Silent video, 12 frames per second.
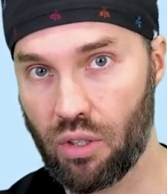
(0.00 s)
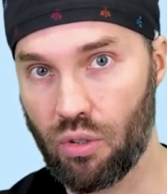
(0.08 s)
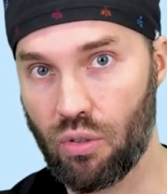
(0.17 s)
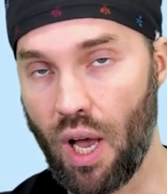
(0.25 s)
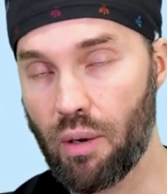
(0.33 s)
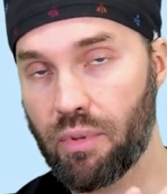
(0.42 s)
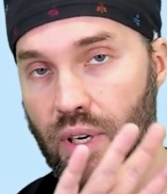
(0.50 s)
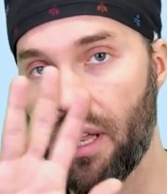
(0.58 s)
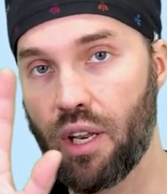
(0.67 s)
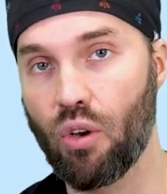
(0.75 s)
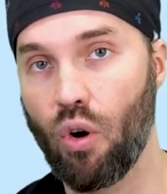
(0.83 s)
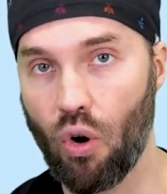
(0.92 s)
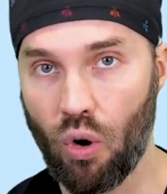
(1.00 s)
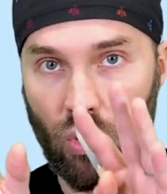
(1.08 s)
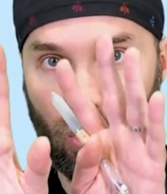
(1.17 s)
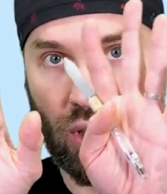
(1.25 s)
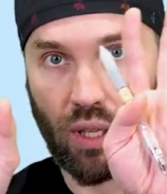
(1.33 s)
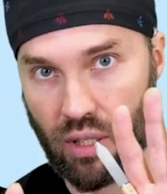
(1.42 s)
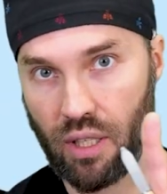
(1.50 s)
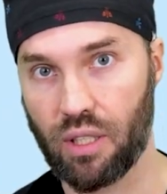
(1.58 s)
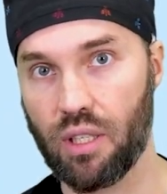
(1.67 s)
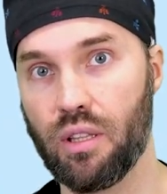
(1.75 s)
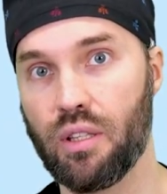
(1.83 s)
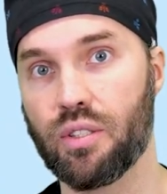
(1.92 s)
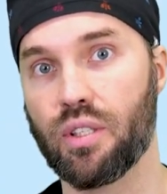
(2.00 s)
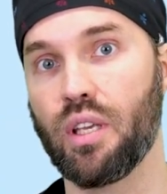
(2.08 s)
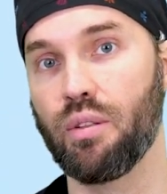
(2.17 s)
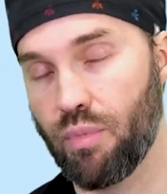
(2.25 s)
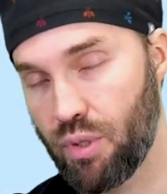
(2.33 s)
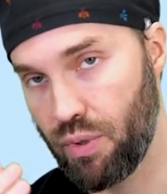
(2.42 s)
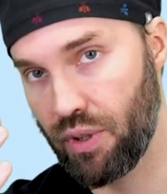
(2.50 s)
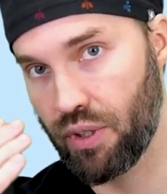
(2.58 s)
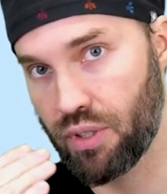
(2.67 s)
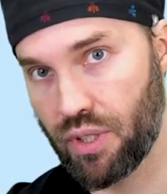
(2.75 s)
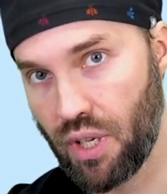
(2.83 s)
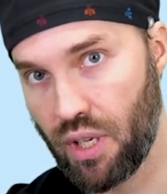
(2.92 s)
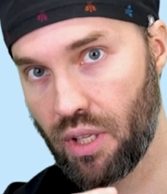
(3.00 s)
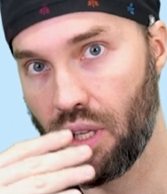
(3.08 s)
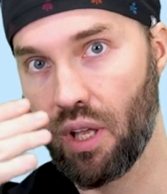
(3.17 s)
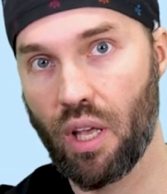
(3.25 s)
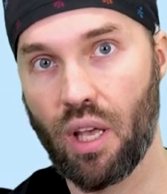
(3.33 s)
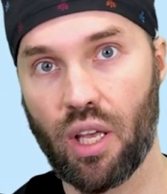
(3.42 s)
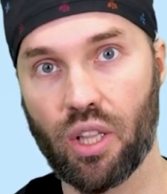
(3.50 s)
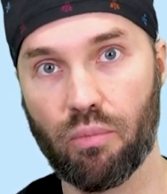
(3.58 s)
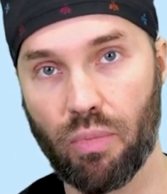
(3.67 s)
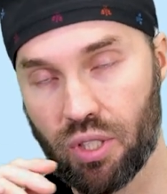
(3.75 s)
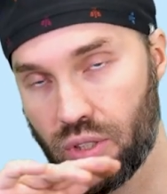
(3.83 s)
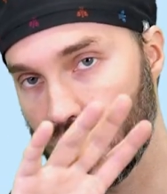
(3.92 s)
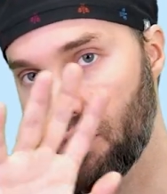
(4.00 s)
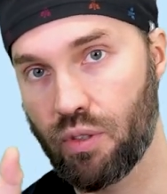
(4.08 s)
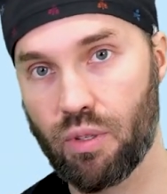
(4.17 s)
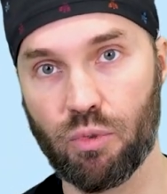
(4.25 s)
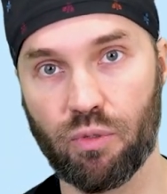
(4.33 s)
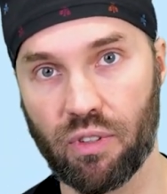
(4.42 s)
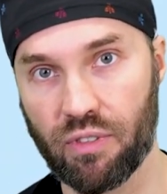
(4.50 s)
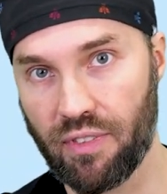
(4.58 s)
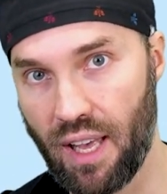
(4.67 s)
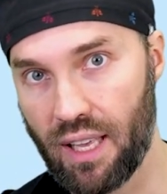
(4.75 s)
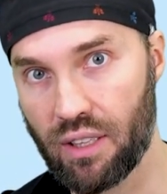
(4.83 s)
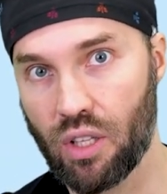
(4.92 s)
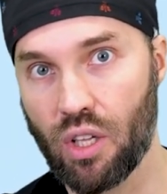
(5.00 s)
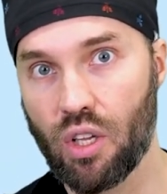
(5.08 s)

you're operating all underneath the skin, between the skin and the muscle to remove the fat.